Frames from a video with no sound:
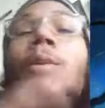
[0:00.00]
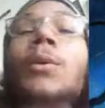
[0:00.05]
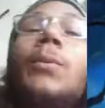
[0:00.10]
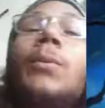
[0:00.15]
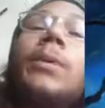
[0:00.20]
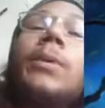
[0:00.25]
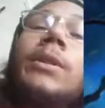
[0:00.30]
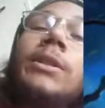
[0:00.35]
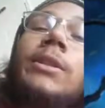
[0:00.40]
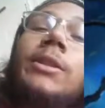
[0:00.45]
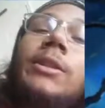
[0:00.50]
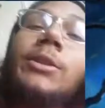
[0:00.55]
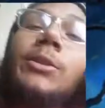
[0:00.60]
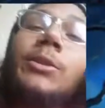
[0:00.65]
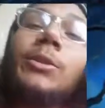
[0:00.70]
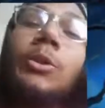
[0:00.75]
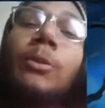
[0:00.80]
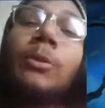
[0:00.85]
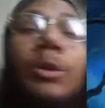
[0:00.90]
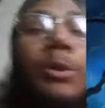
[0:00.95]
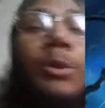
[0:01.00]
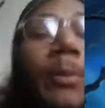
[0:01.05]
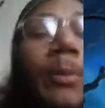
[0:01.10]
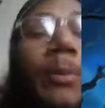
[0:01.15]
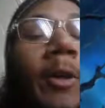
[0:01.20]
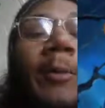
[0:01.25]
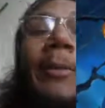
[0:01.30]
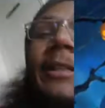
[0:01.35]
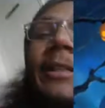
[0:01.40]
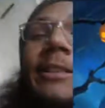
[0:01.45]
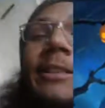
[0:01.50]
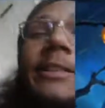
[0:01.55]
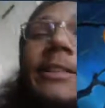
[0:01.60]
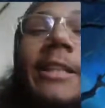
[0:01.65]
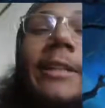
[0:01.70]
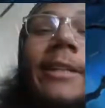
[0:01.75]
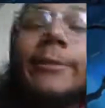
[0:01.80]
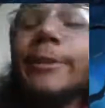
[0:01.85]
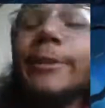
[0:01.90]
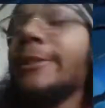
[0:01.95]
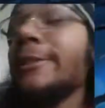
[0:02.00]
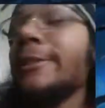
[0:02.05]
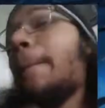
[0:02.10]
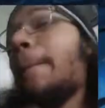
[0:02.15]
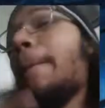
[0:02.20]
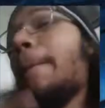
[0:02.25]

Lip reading: What is good, YouTube? It's your boy Mega Savage.